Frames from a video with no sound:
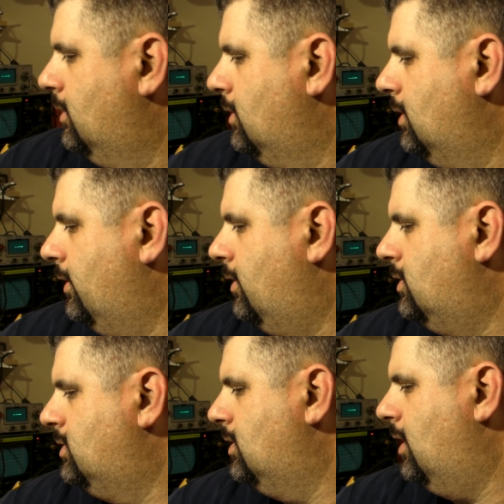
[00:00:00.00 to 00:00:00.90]
And
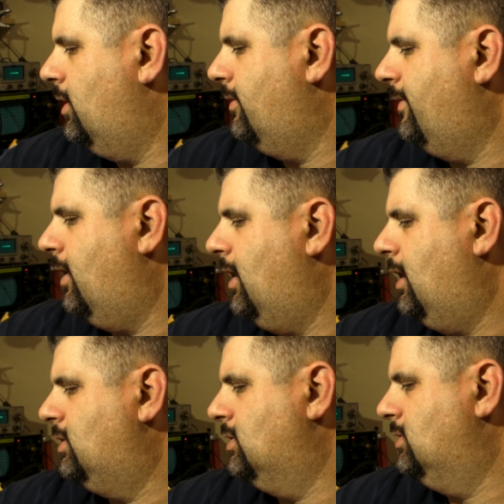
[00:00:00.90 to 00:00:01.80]
there's other
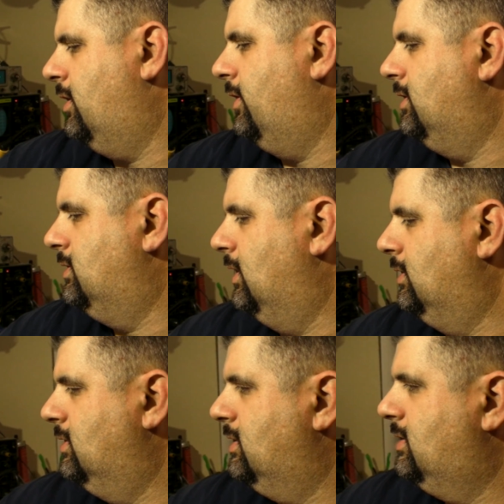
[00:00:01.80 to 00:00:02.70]
variations on these
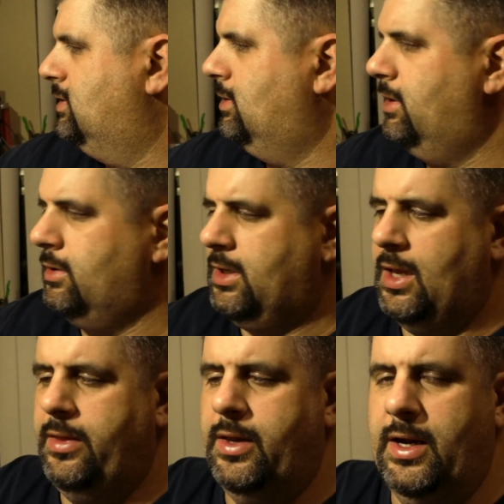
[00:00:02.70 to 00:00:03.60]
things. This is a little
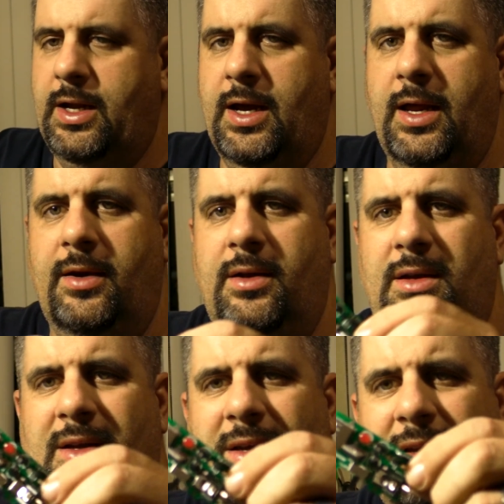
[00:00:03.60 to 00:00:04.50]
kit that I got
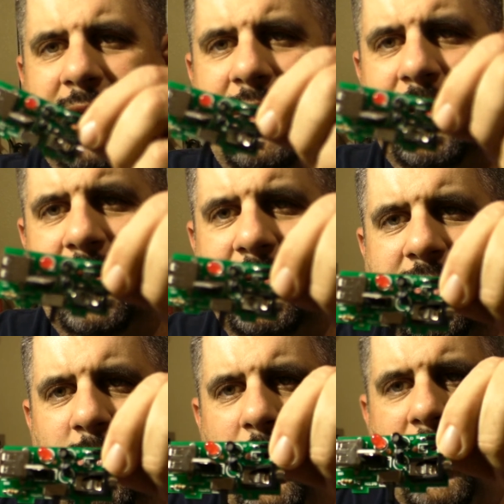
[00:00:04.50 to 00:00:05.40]

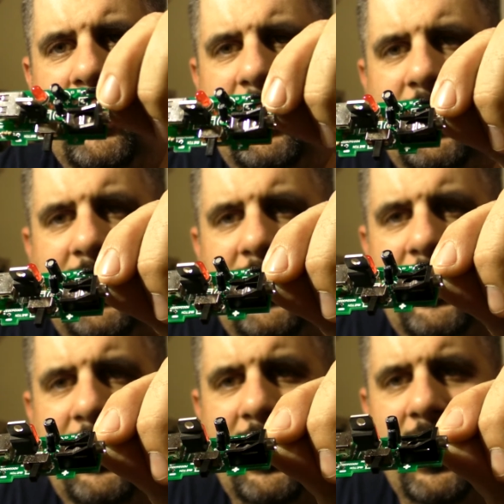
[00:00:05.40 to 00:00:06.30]
somewhere.
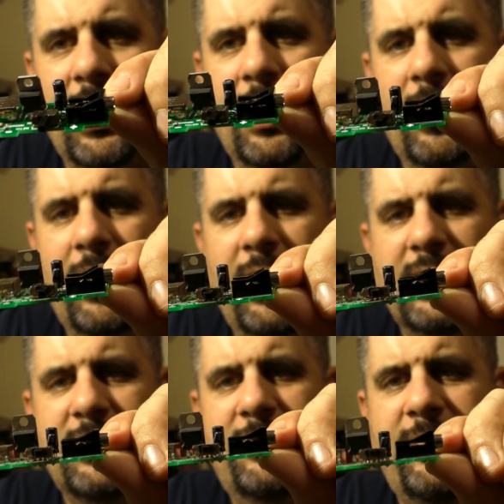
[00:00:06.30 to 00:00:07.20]
And
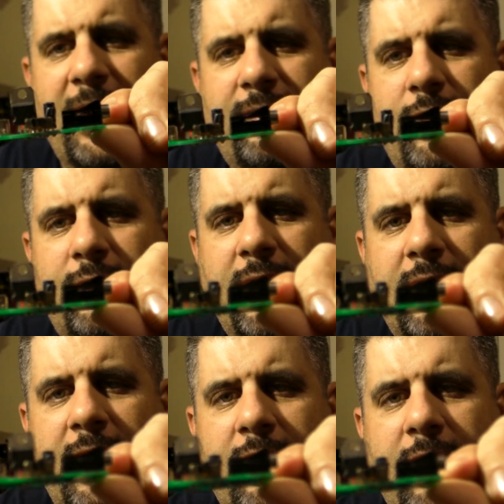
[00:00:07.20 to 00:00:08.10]
that's a 5-volt
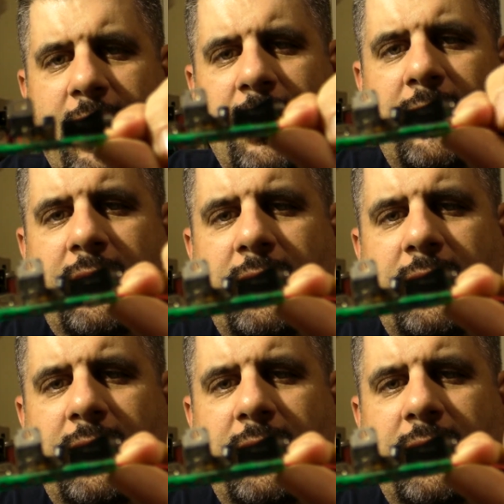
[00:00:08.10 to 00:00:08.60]
regulator there.